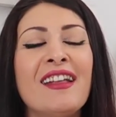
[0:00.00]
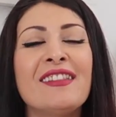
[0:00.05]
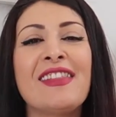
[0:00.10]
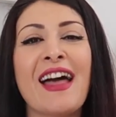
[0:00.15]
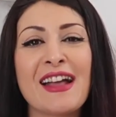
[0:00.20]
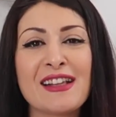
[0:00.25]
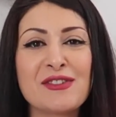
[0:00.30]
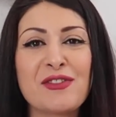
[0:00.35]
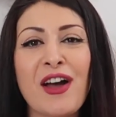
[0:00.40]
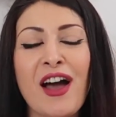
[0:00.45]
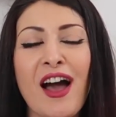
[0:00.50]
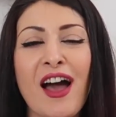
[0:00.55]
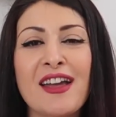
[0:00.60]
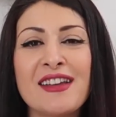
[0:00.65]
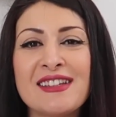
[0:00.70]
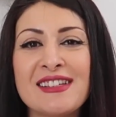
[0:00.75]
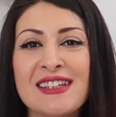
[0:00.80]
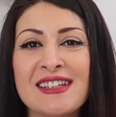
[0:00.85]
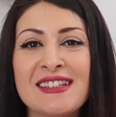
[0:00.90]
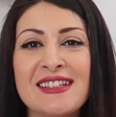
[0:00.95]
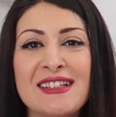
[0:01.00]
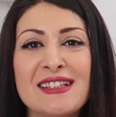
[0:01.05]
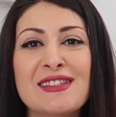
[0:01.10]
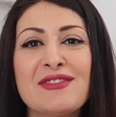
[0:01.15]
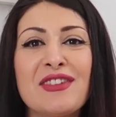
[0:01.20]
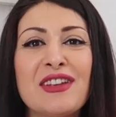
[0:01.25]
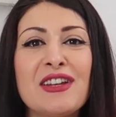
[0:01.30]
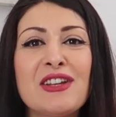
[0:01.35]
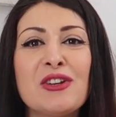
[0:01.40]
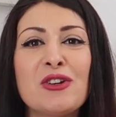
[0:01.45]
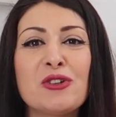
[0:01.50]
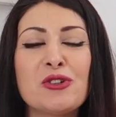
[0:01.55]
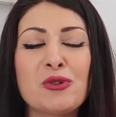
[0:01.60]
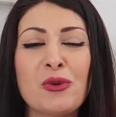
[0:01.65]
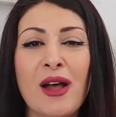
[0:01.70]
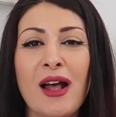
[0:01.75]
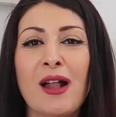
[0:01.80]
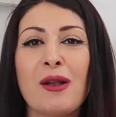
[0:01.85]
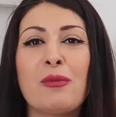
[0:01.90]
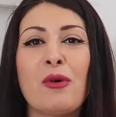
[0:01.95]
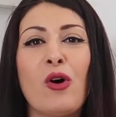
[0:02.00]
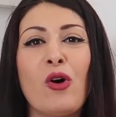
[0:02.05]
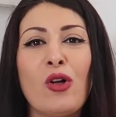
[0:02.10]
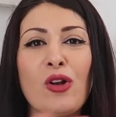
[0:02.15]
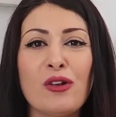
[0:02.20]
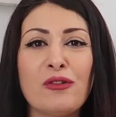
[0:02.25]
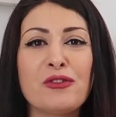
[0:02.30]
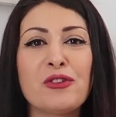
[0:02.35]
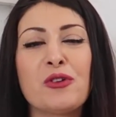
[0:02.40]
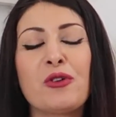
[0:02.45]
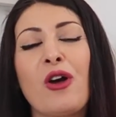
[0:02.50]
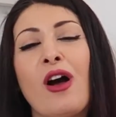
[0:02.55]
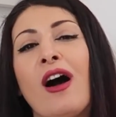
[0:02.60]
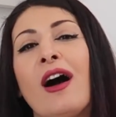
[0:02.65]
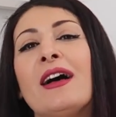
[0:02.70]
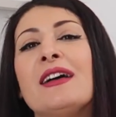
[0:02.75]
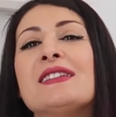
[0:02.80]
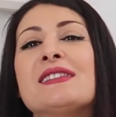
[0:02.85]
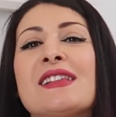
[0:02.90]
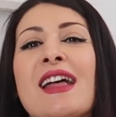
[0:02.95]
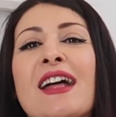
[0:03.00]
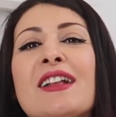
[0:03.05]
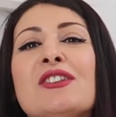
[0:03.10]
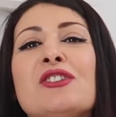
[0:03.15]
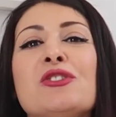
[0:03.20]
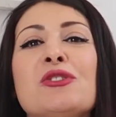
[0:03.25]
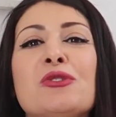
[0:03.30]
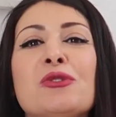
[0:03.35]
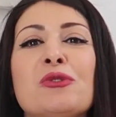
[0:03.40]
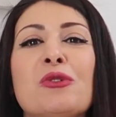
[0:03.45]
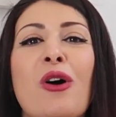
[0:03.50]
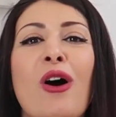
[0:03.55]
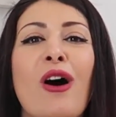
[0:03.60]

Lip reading: that's why I did this video, to help all of you guys that you